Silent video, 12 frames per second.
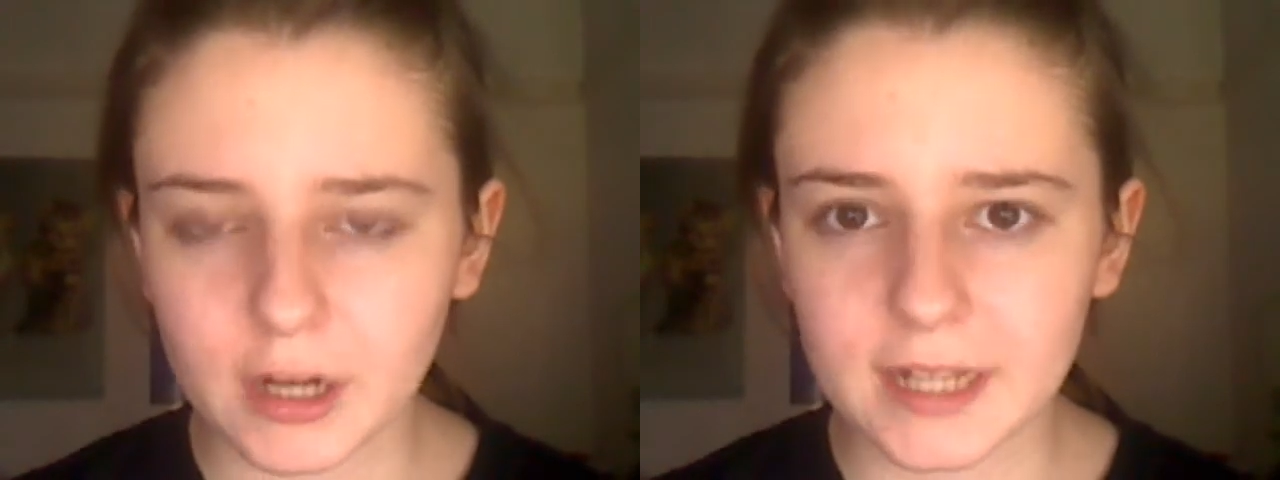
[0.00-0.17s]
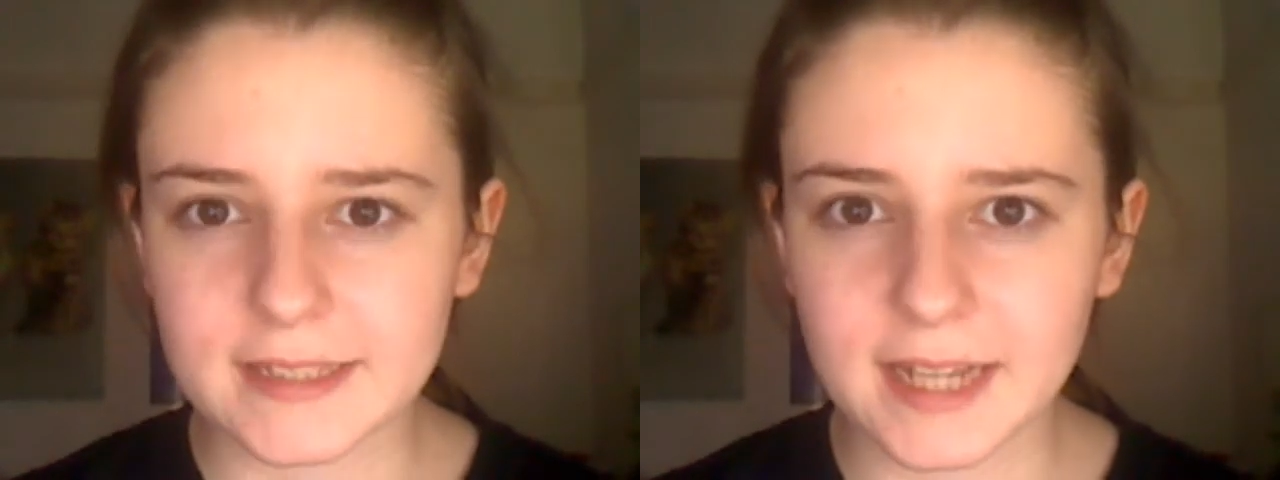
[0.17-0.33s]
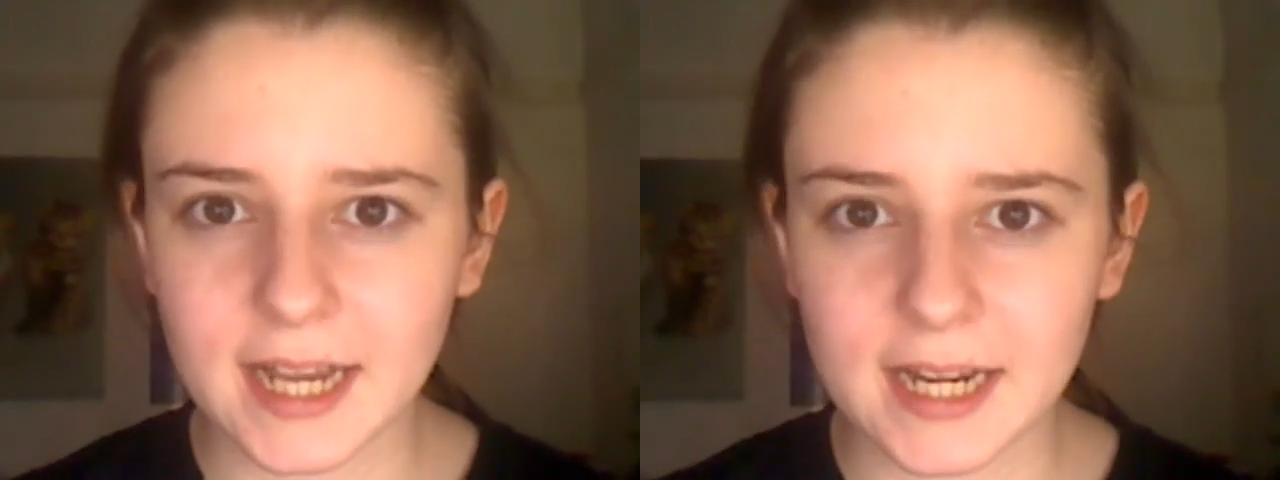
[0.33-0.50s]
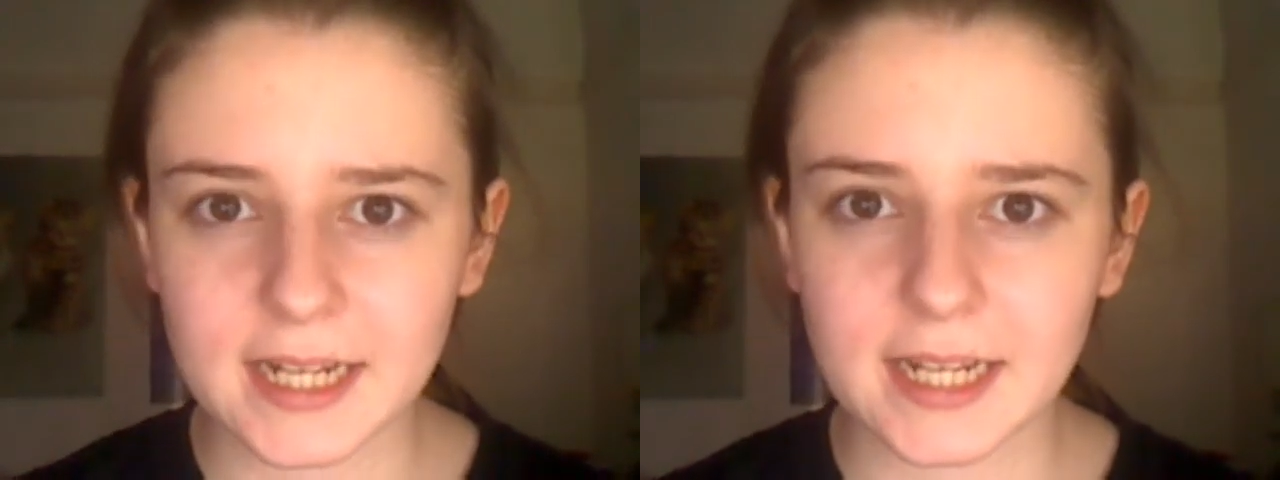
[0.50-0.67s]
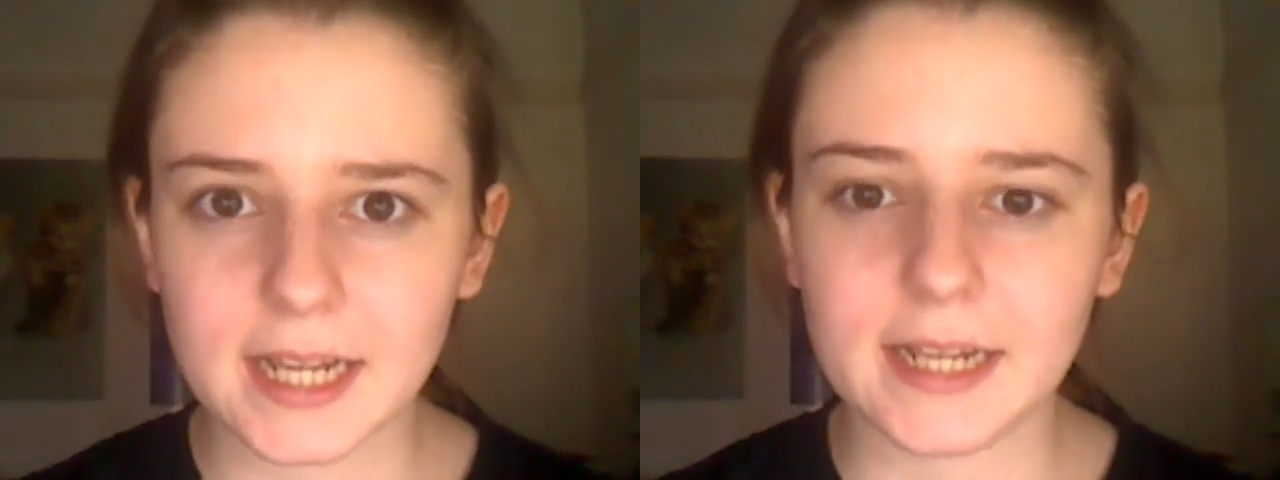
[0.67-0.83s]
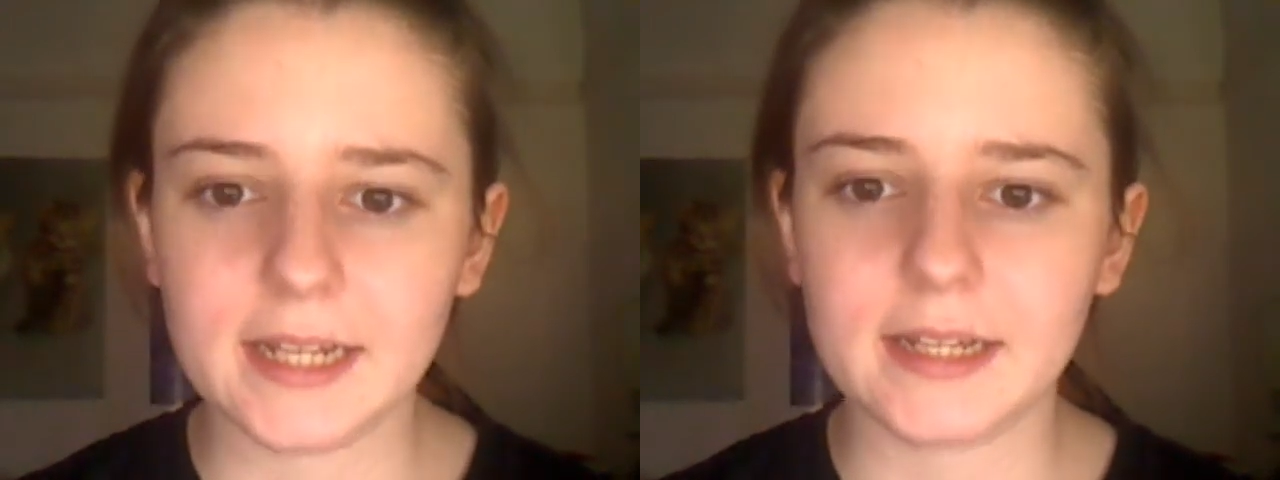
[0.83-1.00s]
It's kind of
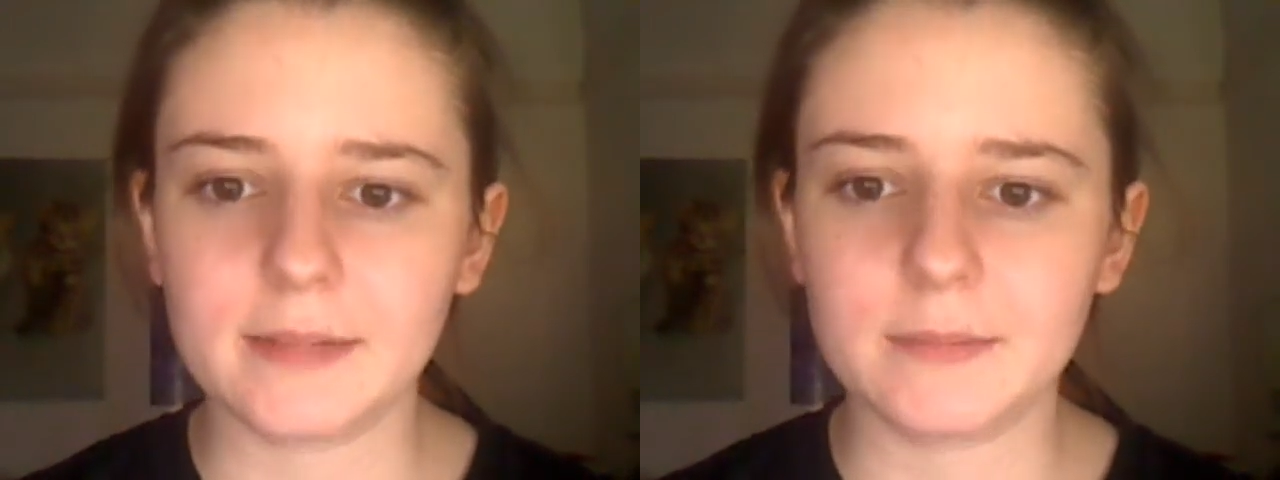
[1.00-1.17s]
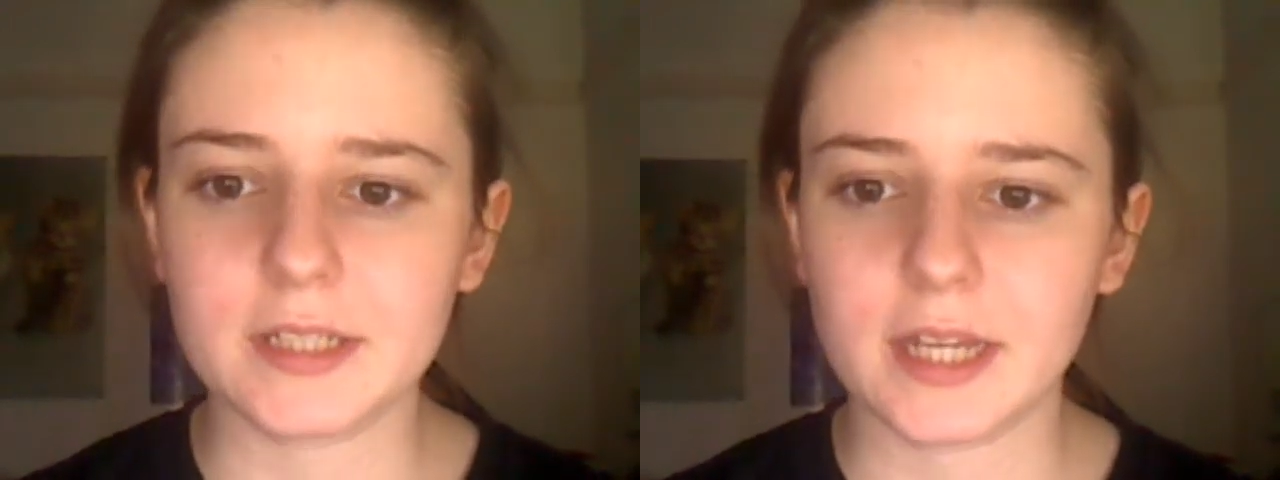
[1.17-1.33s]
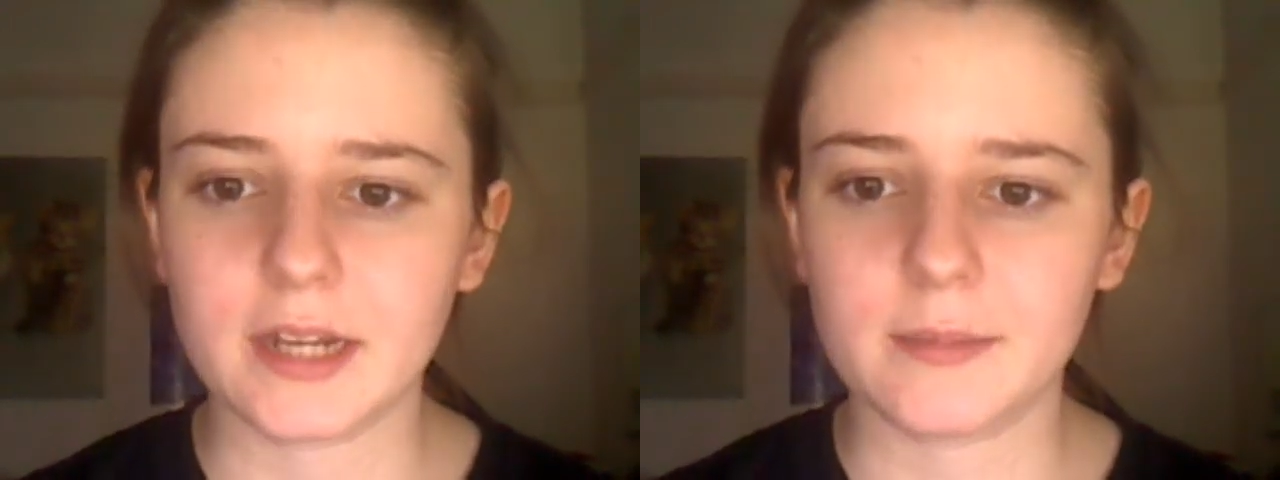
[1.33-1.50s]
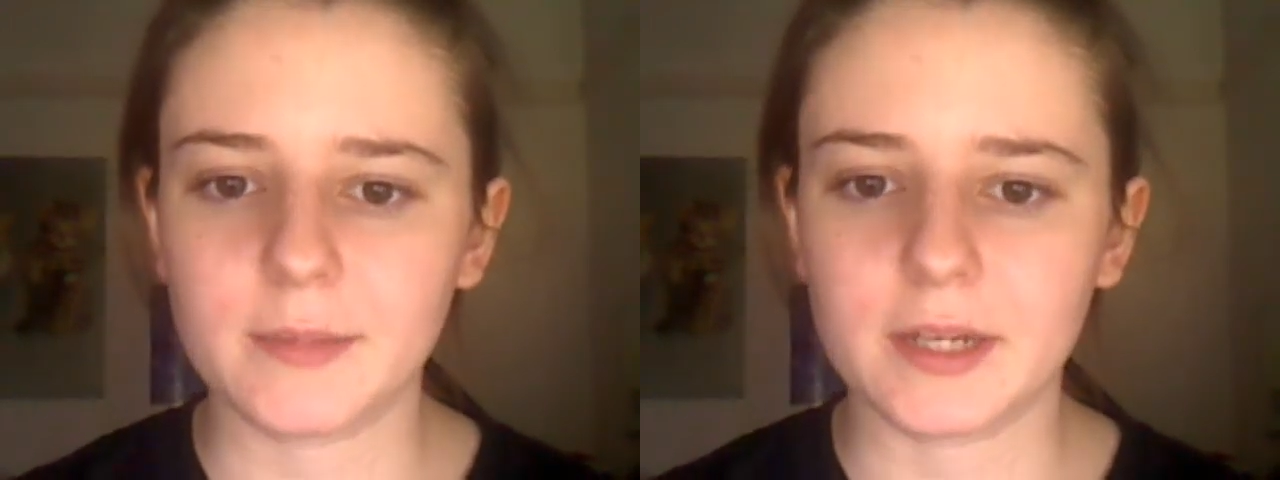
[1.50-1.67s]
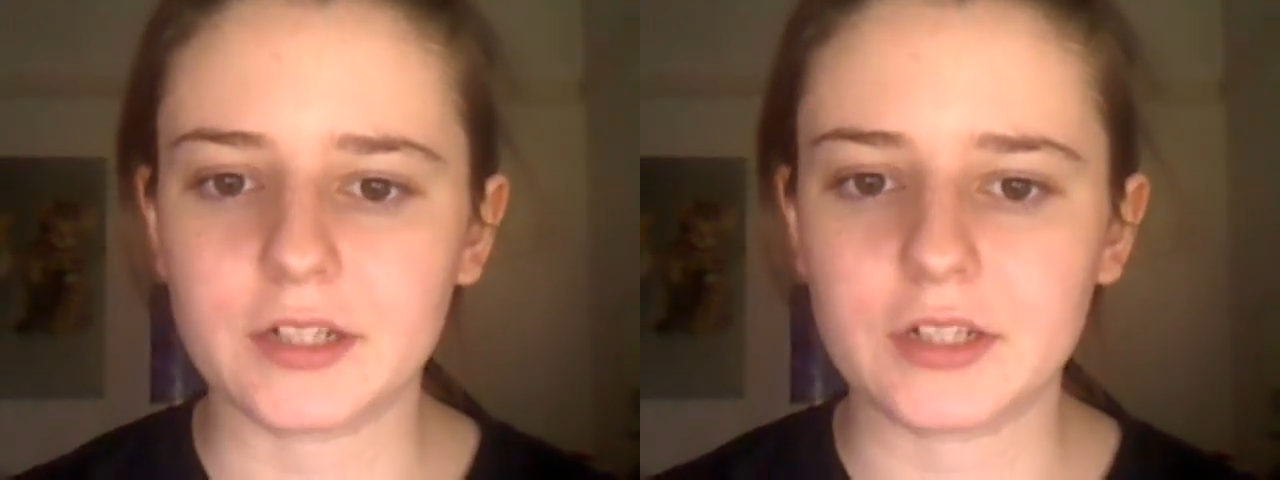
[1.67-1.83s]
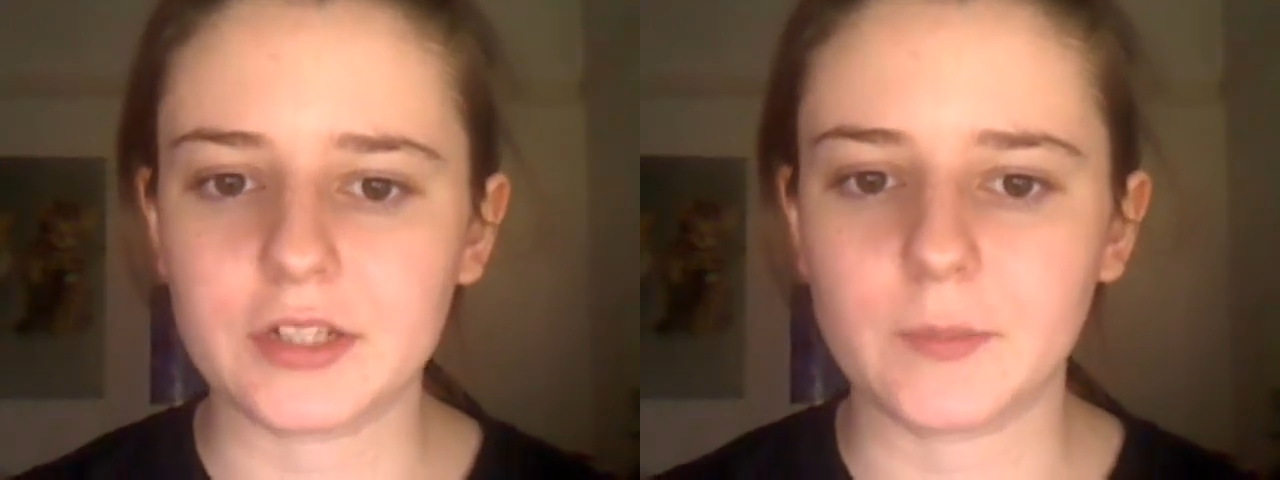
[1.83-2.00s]
like, I'm just getting the
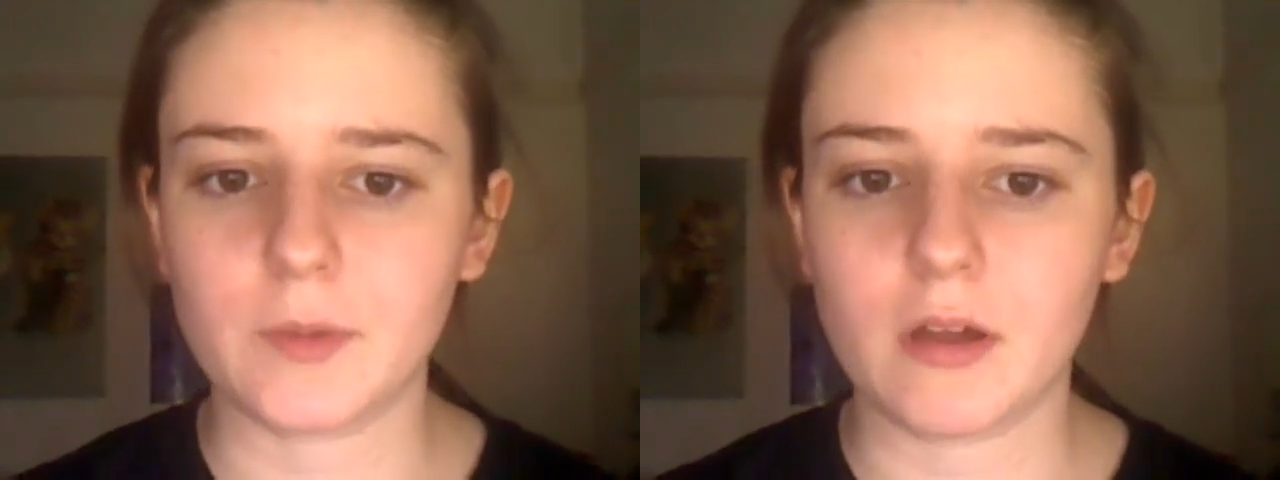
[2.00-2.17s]
pictures up